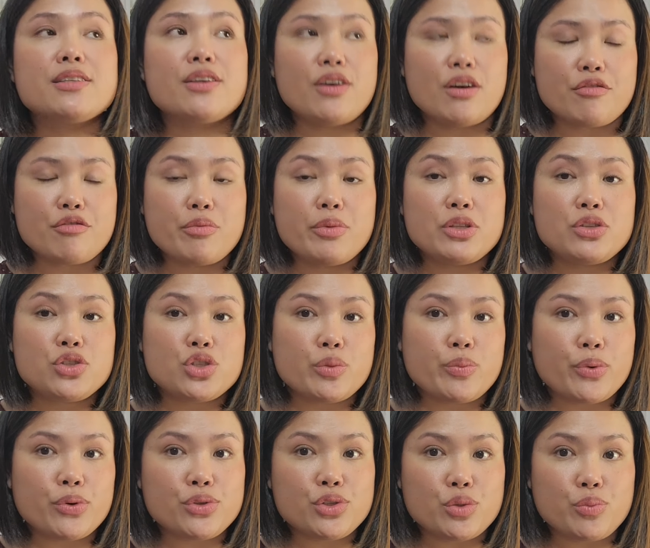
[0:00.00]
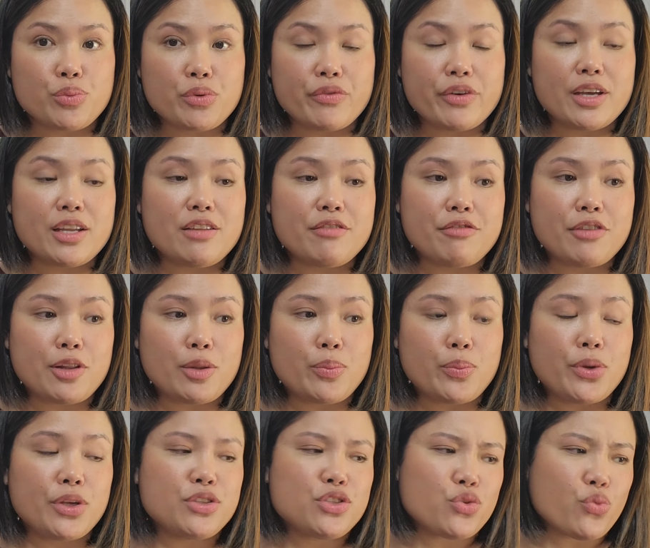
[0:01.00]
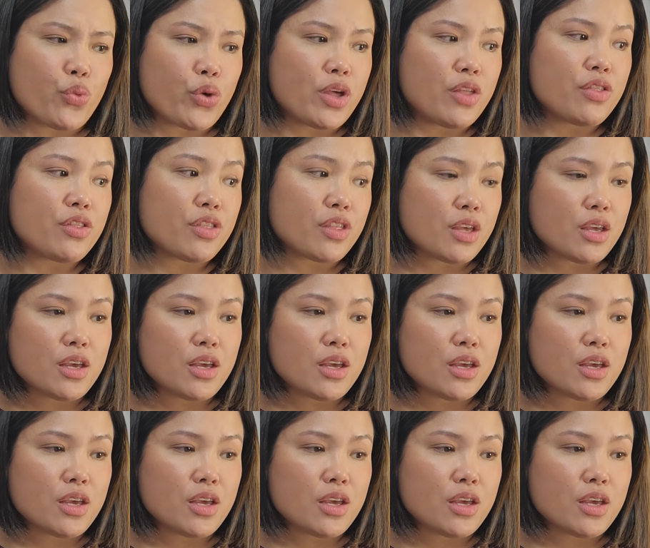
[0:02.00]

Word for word: government is supposed to provide the Philippines with